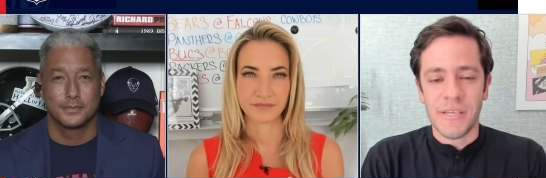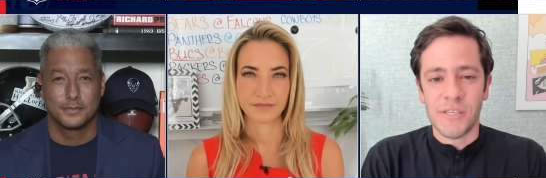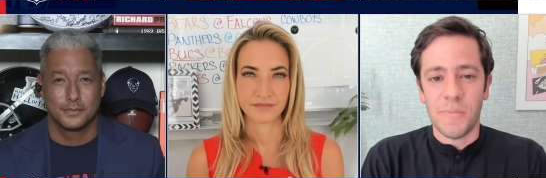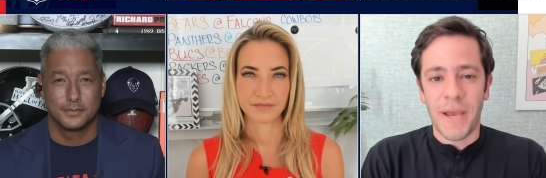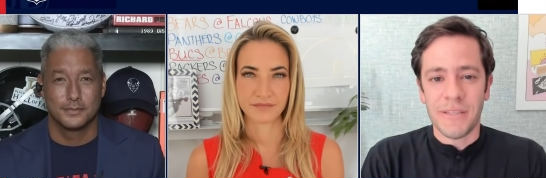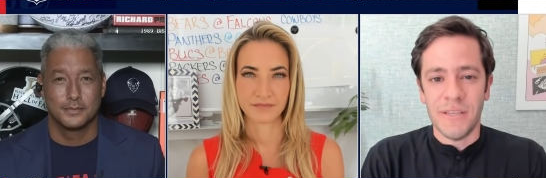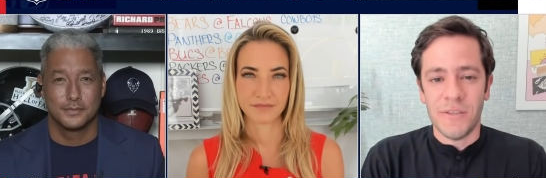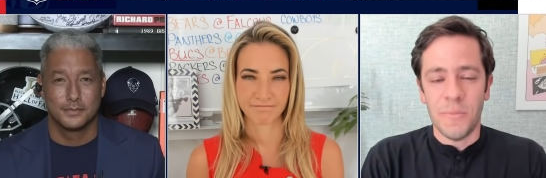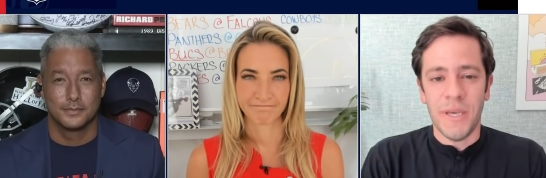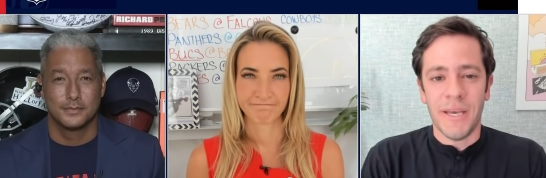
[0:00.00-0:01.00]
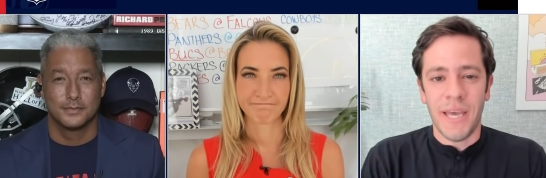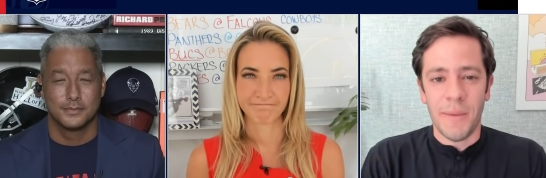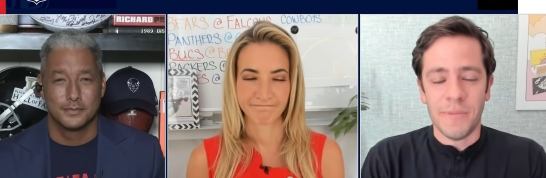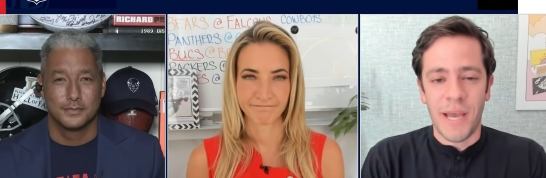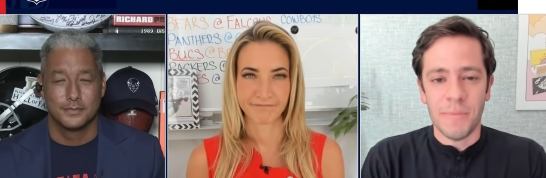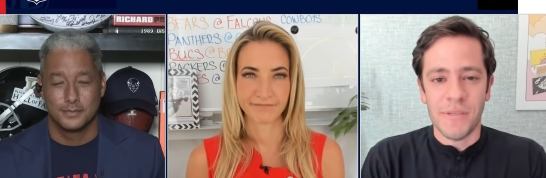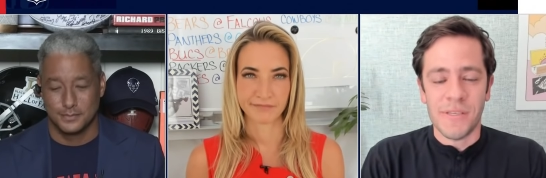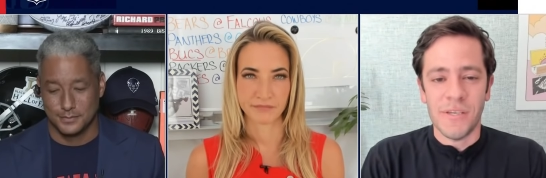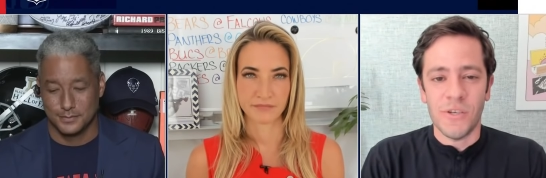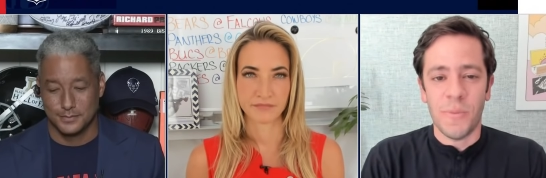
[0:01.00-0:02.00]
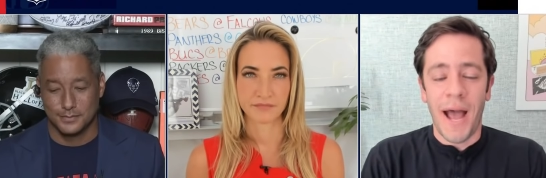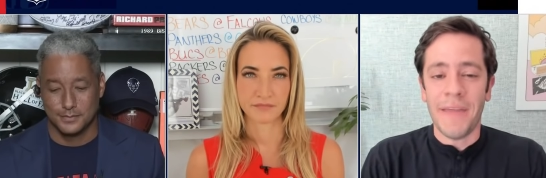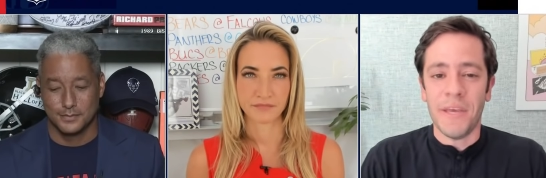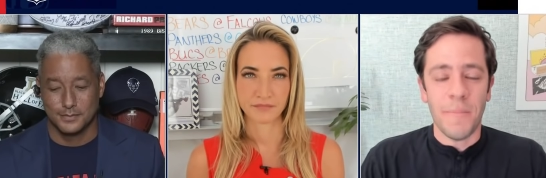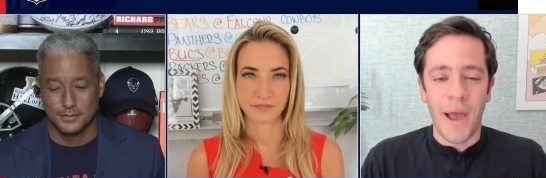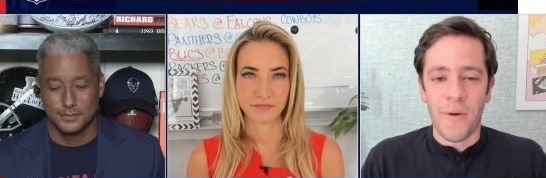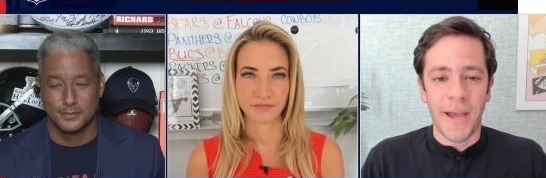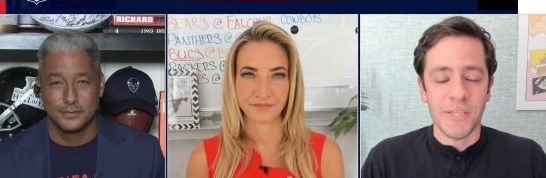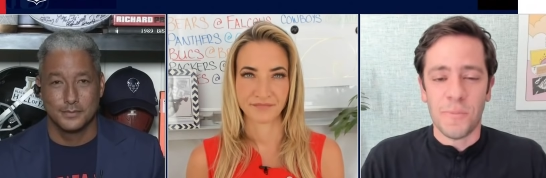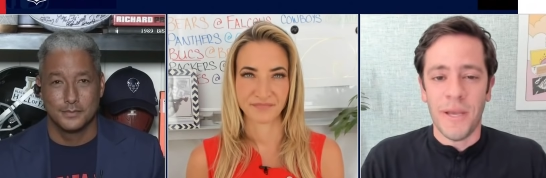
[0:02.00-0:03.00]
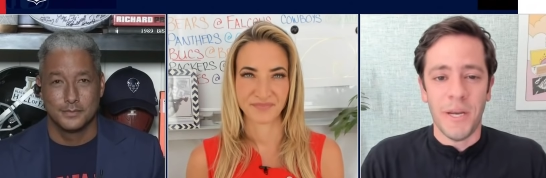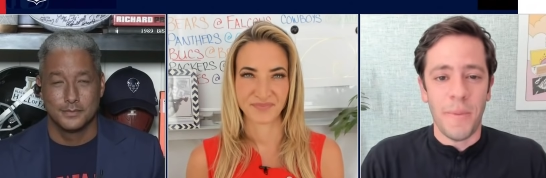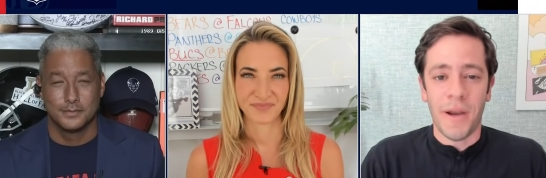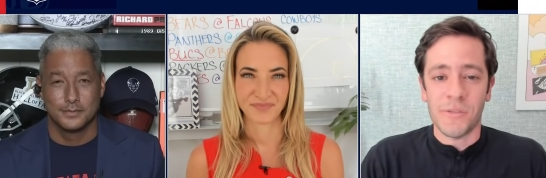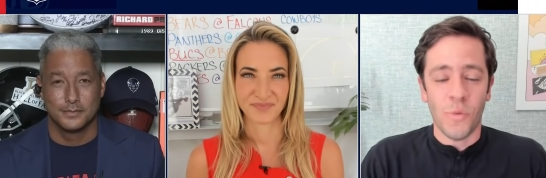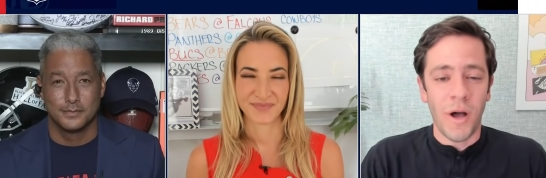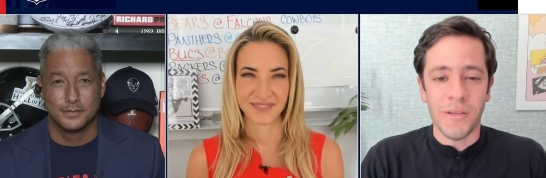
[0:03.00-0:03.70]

Speaker 1: is expected to be a game time decision. But I think Matt Ryan's playing about as